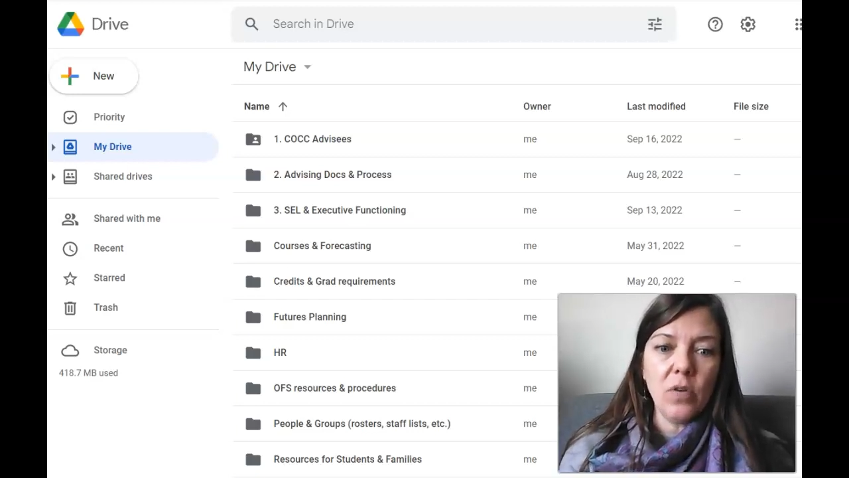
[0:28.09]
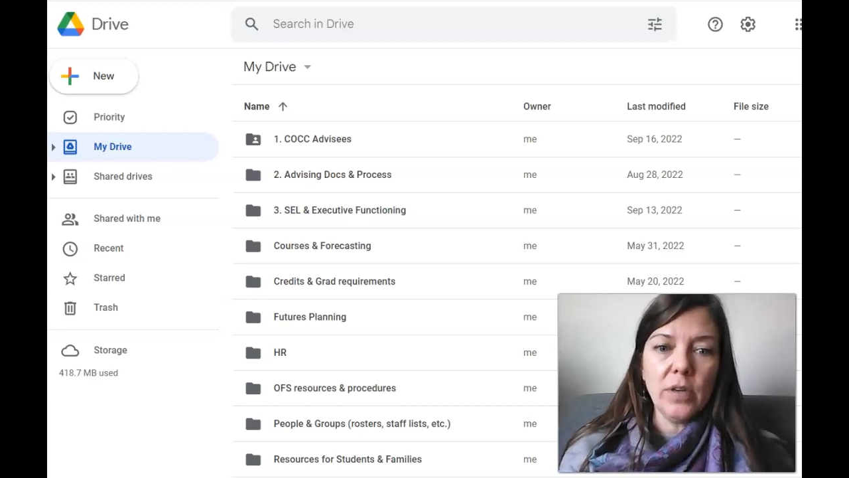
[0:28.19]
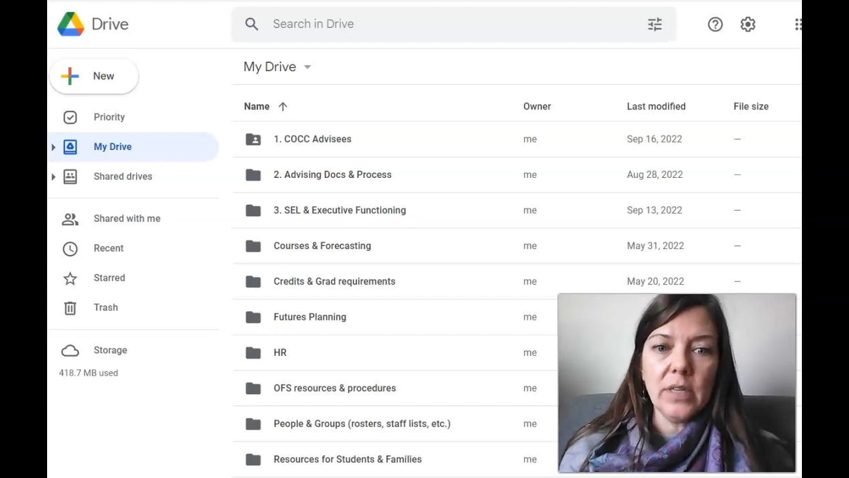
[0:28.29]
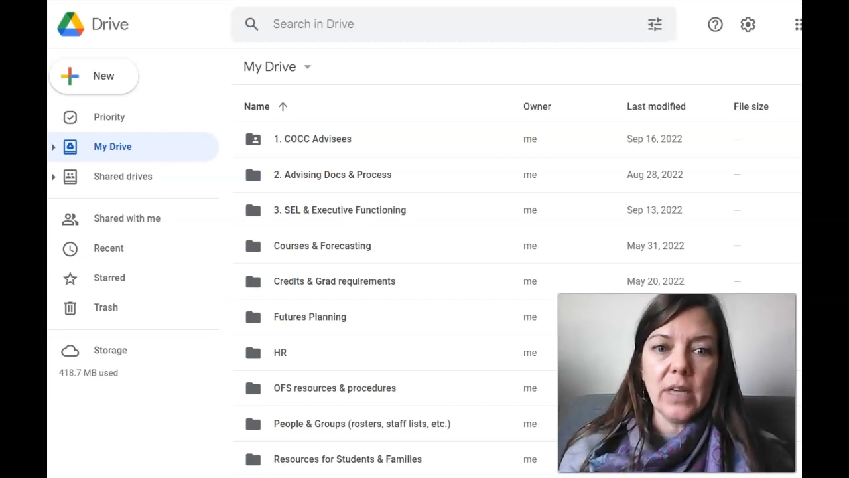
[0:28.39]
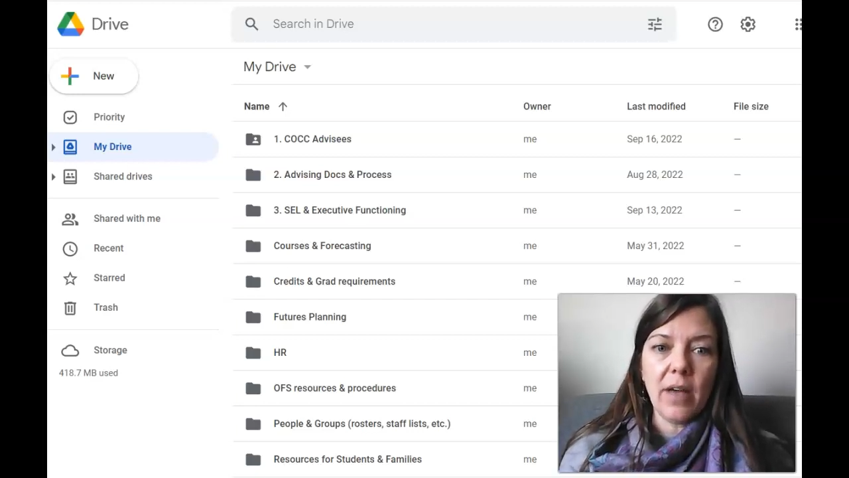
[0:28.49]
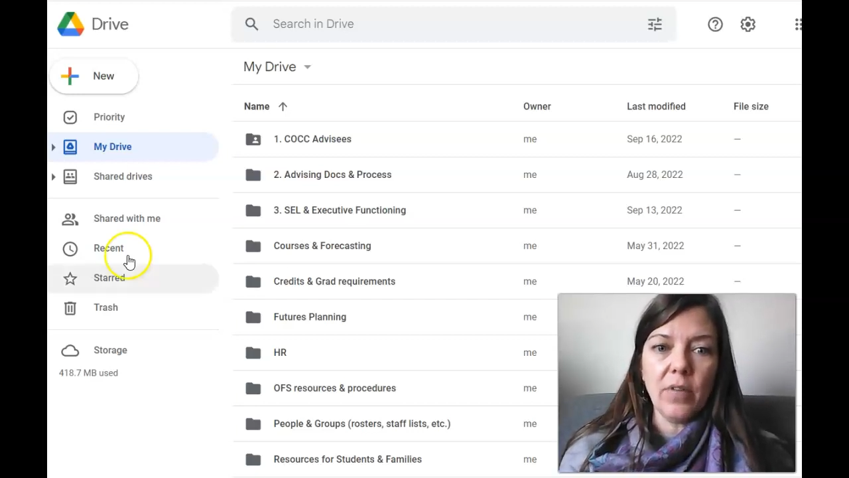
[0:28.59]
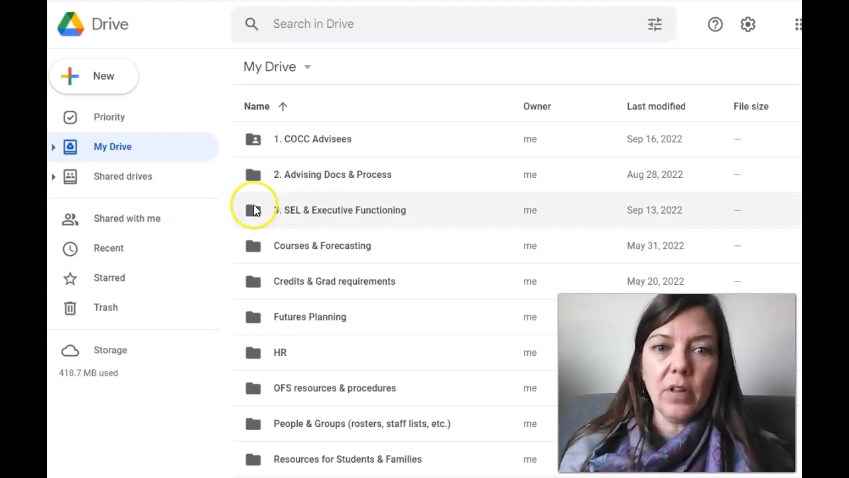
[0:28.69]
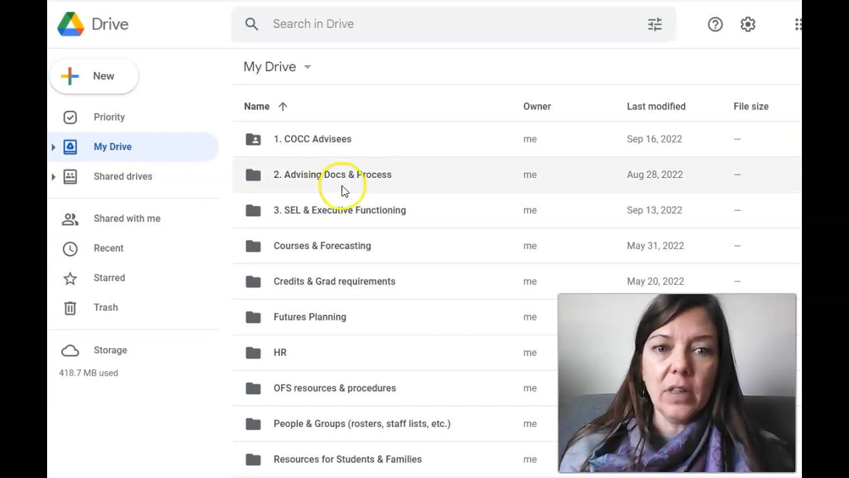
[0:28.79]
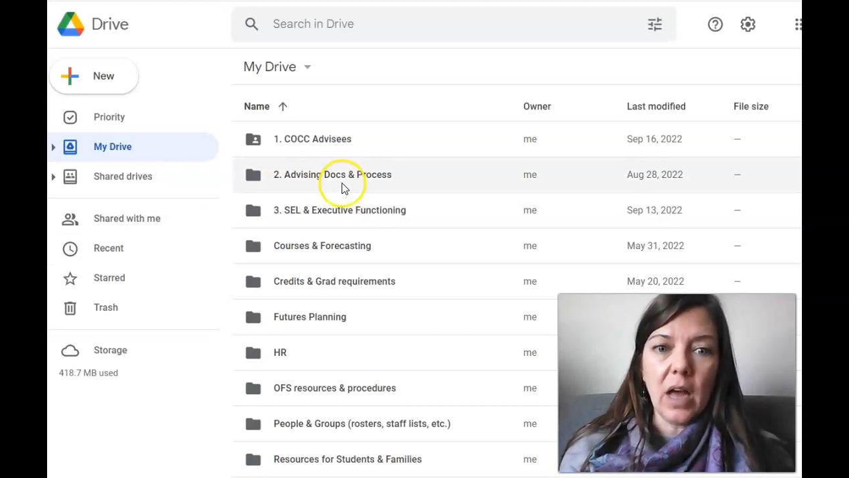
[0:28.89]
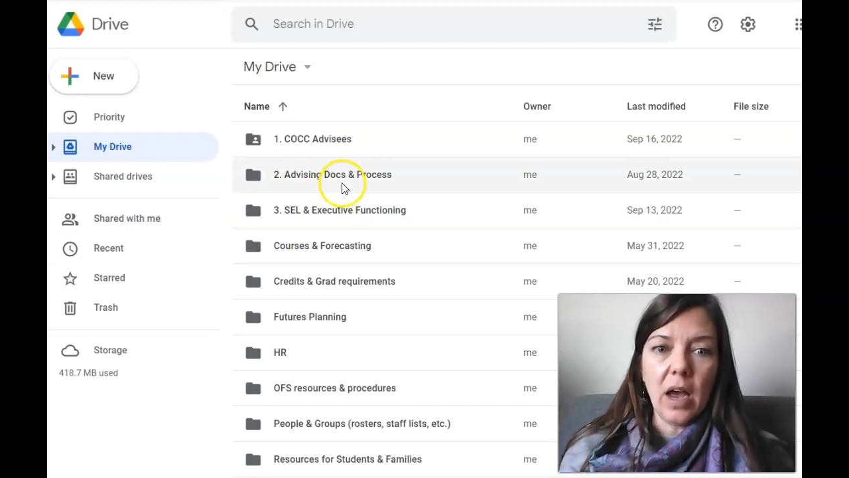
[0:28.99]
You can see I have a
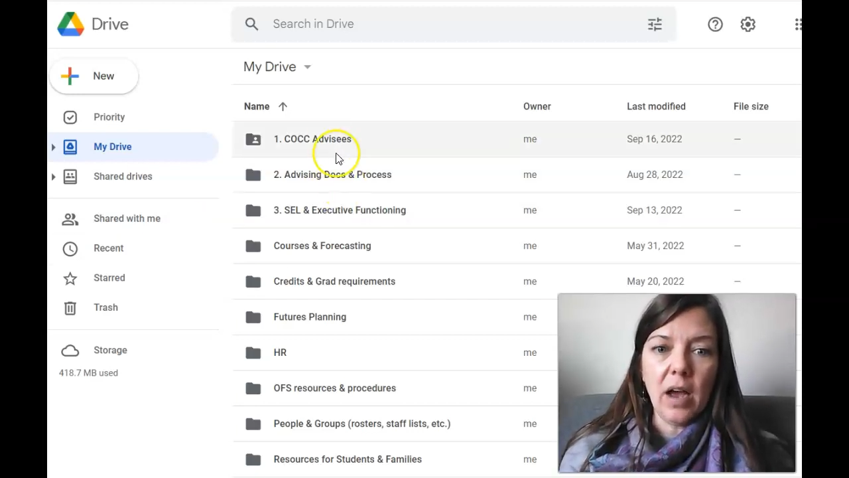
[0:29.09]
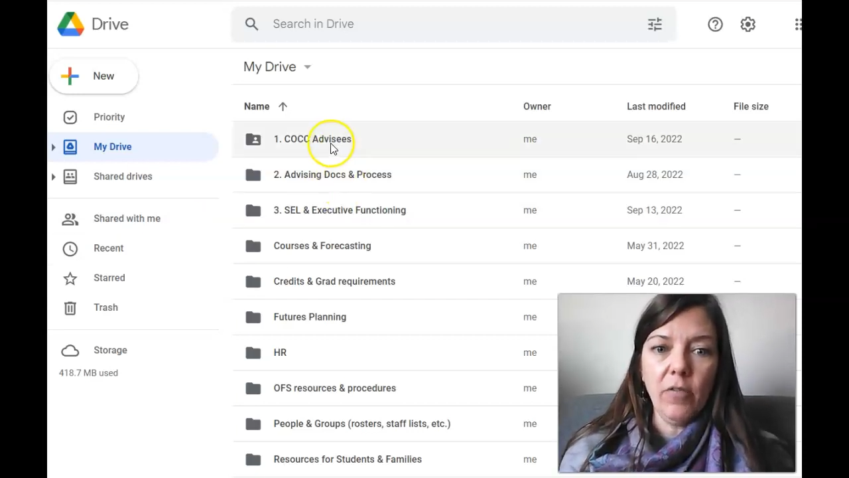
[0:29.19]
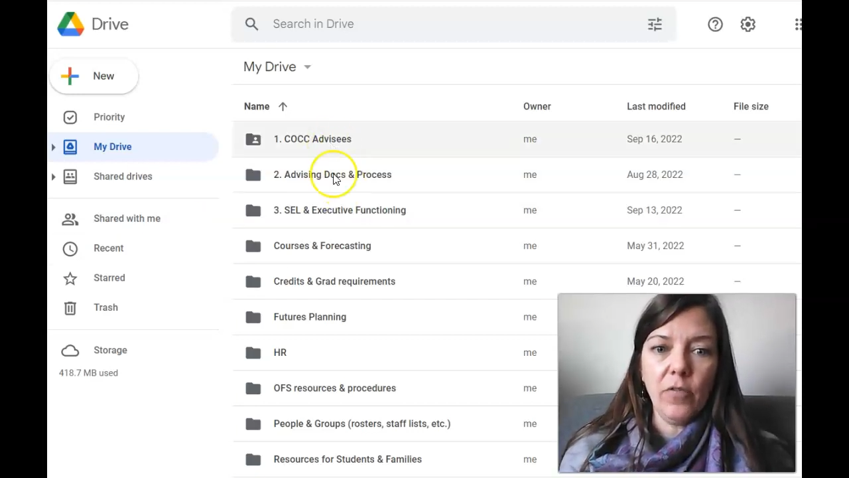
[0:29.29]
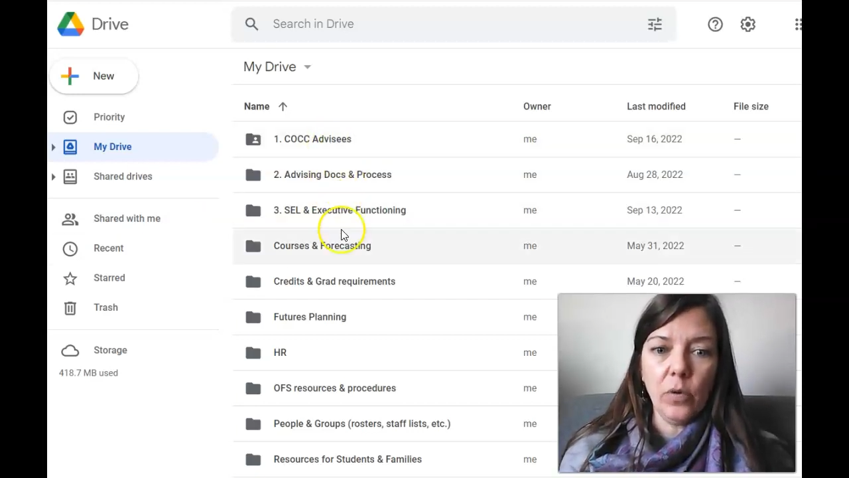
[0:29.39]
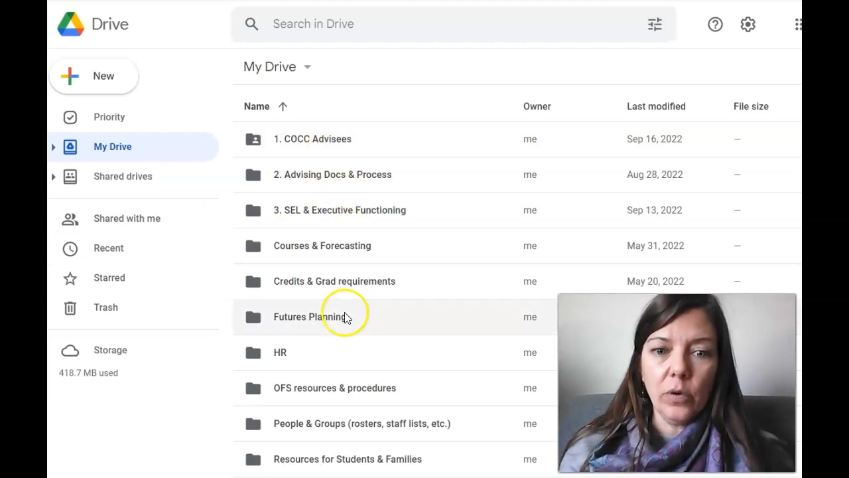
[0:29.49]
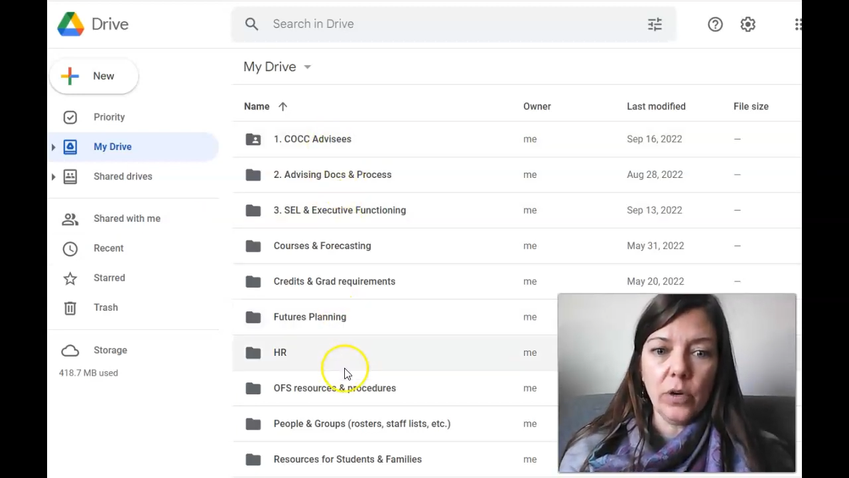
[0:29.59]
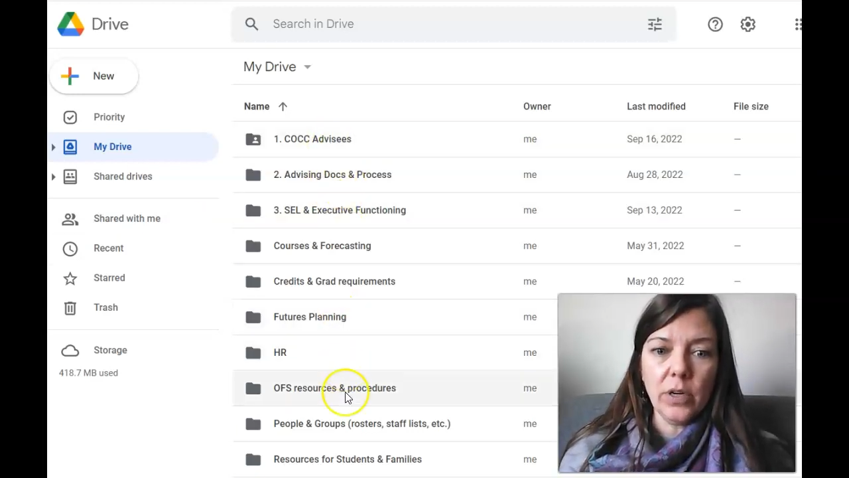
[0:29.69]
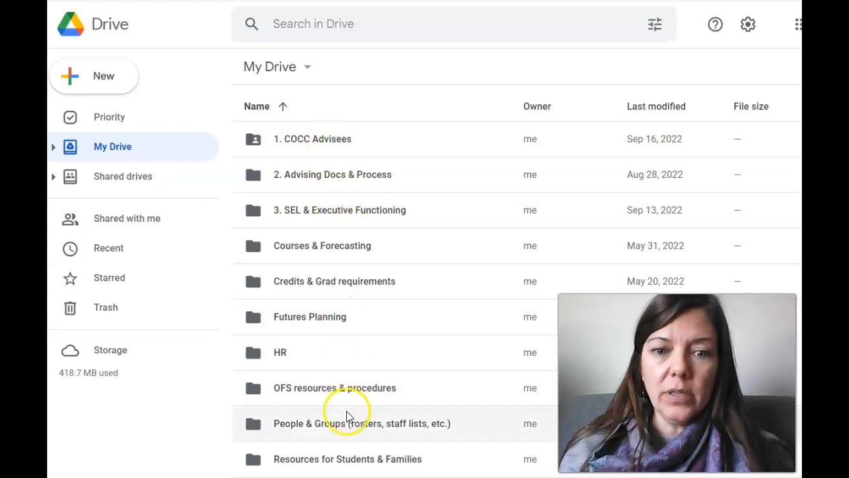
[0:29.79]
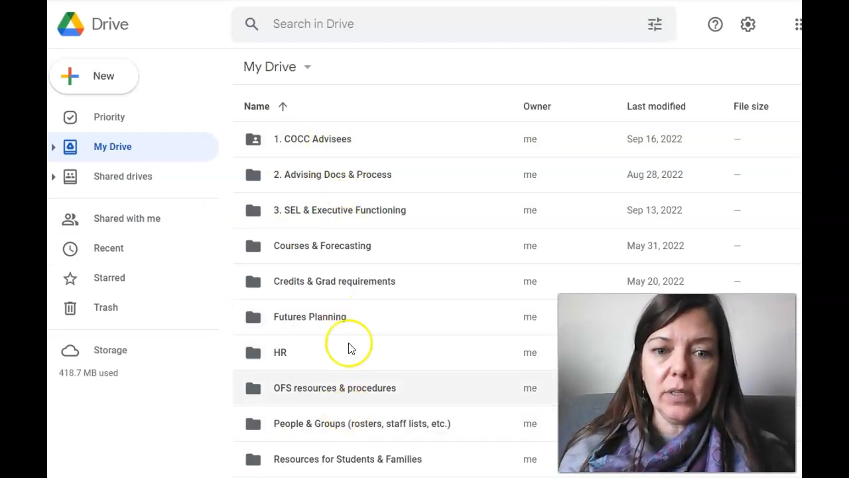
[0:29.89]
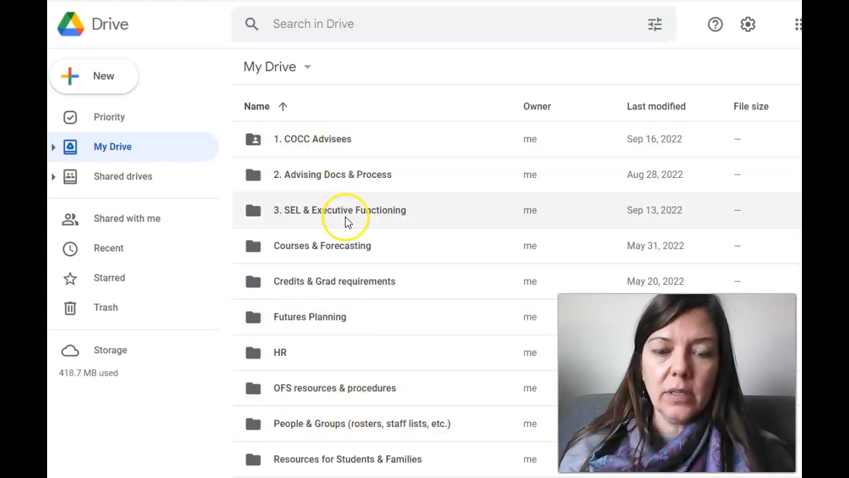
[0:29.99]
lot of
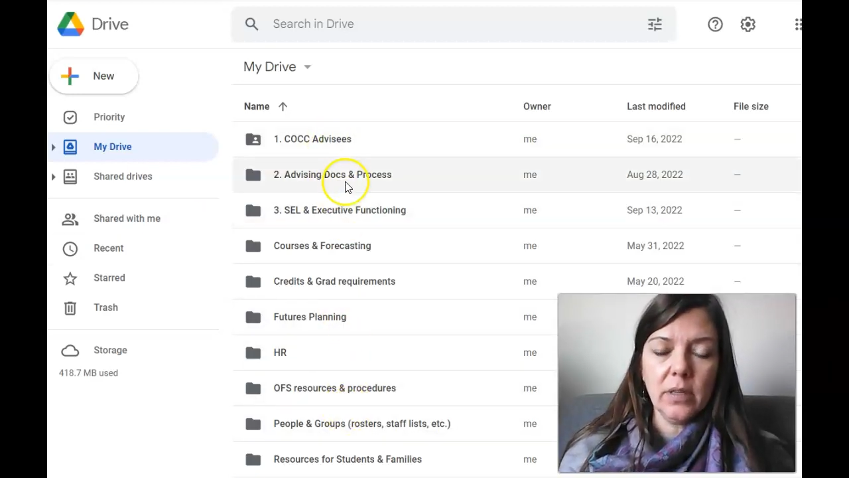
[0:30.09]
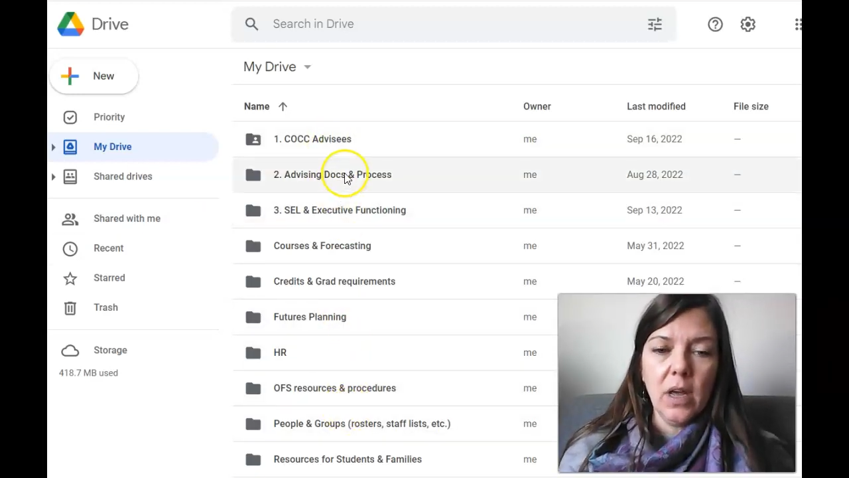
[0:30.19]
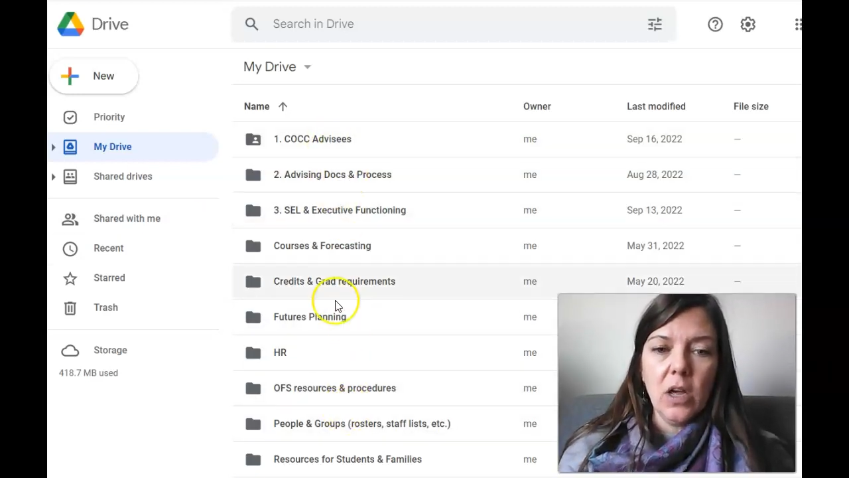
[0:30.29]
folders.